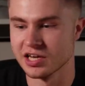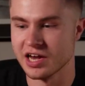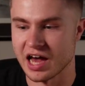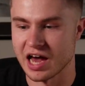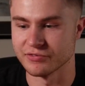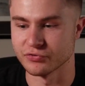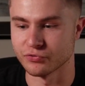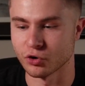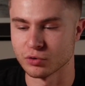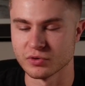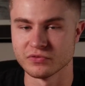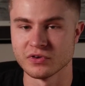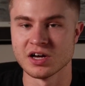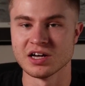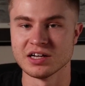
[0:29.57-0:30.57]
have a form of
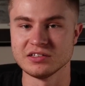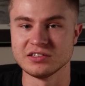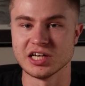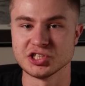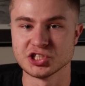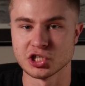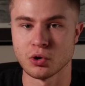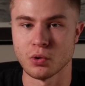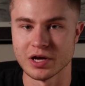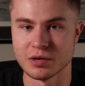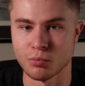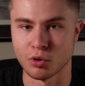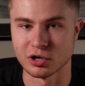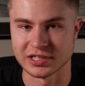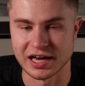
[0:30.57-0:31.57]
digital
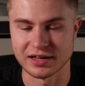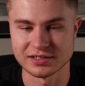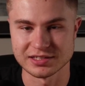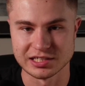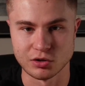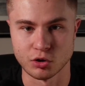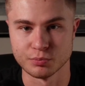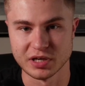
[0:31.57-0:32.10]
immortality, or be